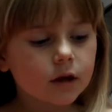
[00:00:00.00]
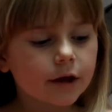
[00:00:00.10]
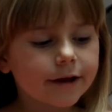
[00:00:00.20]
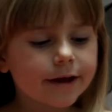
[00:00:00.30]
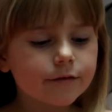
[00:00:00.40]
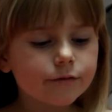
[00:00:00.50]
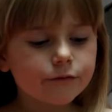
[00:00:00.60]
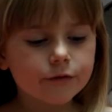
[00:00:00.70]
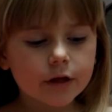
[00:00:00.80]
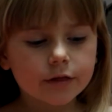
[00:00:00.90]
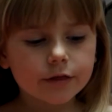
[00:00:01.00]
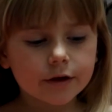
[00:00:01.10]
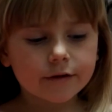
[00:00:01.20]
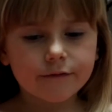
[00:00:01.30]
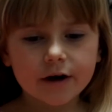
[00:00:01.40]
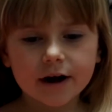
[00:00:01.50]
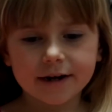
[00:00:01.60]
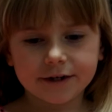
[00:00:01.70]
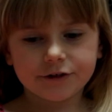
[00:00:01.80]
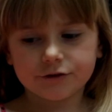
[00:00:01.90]
give the
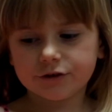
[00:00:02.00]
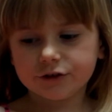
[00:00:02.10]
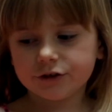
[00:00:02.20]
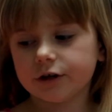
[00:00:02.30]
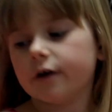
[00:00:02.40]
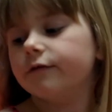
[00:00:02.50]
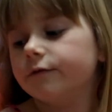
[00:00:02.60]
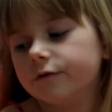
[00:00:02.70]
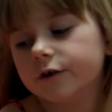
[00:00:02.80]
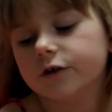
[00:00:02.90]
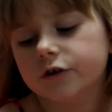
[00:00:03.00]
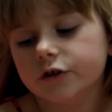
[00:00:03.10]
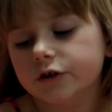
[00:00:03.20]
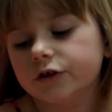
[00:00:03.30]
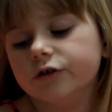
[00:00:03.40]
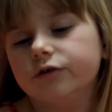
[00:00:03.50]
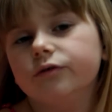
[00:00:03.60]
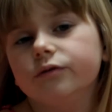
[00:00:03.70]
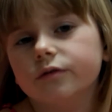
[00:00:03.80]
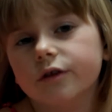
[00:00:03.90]
furniture and stuff
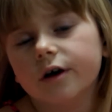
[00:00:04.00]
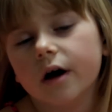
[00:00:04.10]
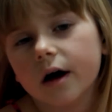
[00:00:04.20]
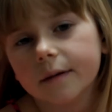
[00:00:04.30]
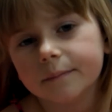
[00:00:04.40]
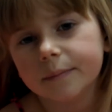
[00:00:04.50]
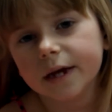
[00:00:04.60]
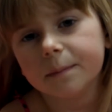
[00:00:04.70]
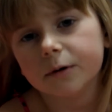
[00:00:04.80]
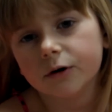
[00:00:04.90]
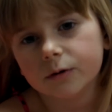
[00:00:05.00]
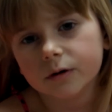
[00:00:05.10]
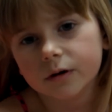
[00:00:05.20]
to the people.